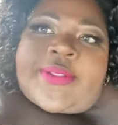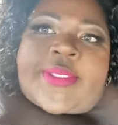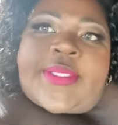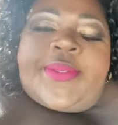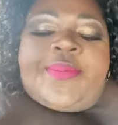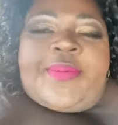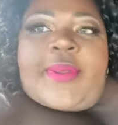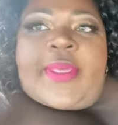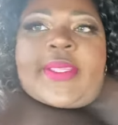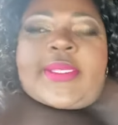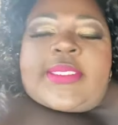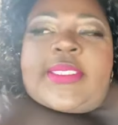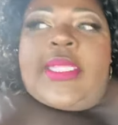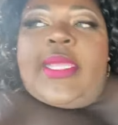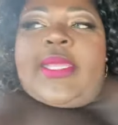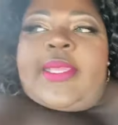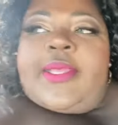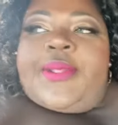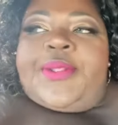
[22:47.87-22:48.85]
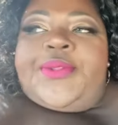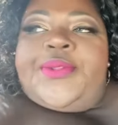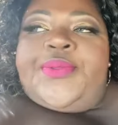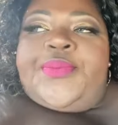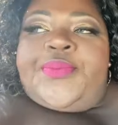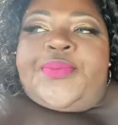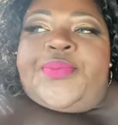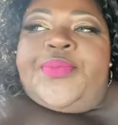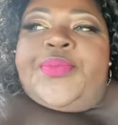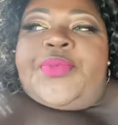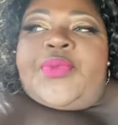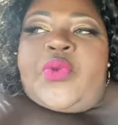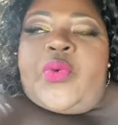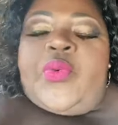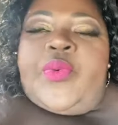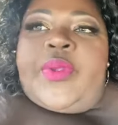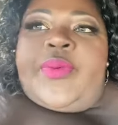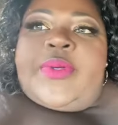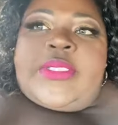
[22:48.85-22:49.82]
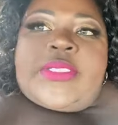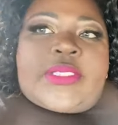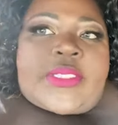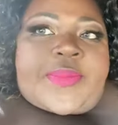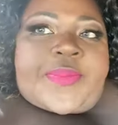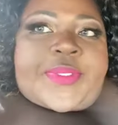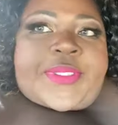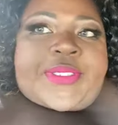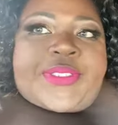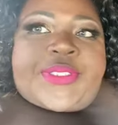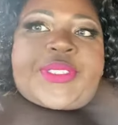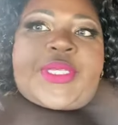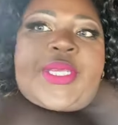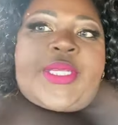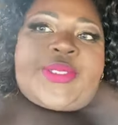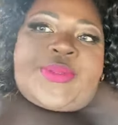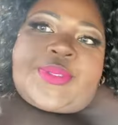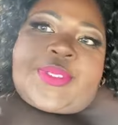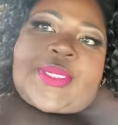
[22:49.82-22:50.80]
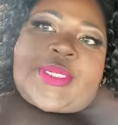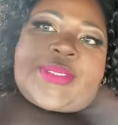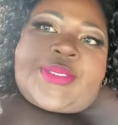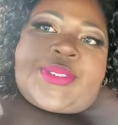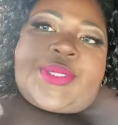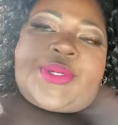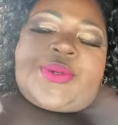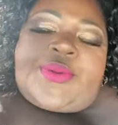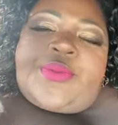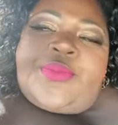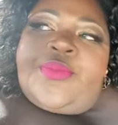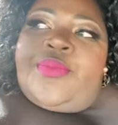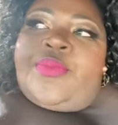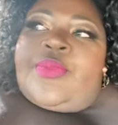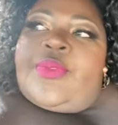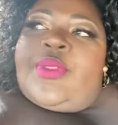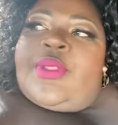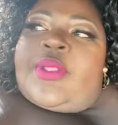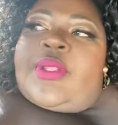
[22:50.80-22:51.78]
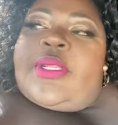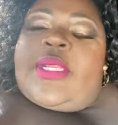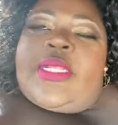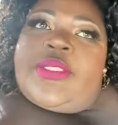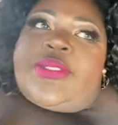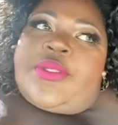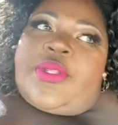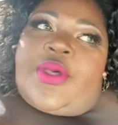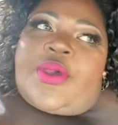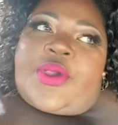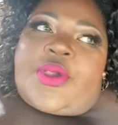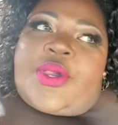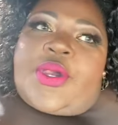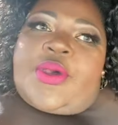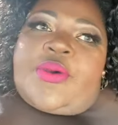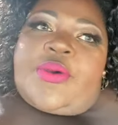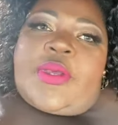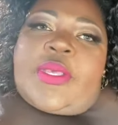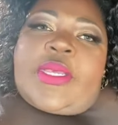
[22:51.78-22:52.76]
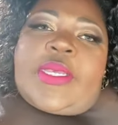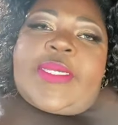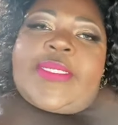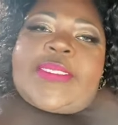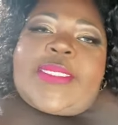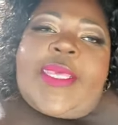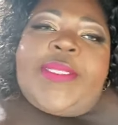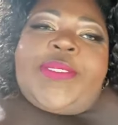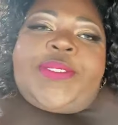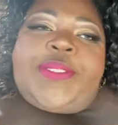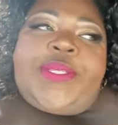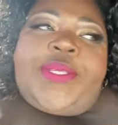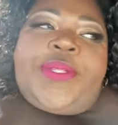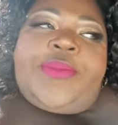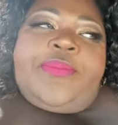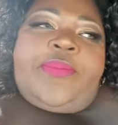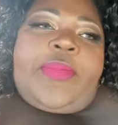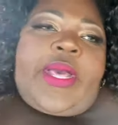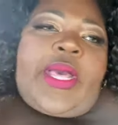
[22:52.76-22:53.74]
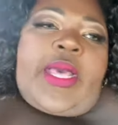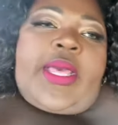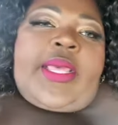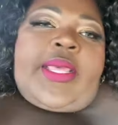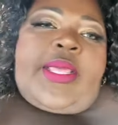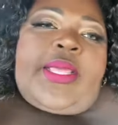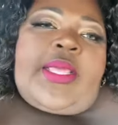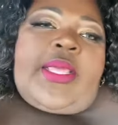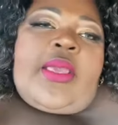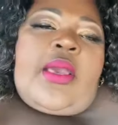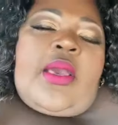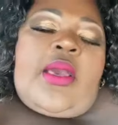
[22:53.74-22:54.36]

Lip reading: the fact that we went to the beach, as you guys know, not too long ago, because I did my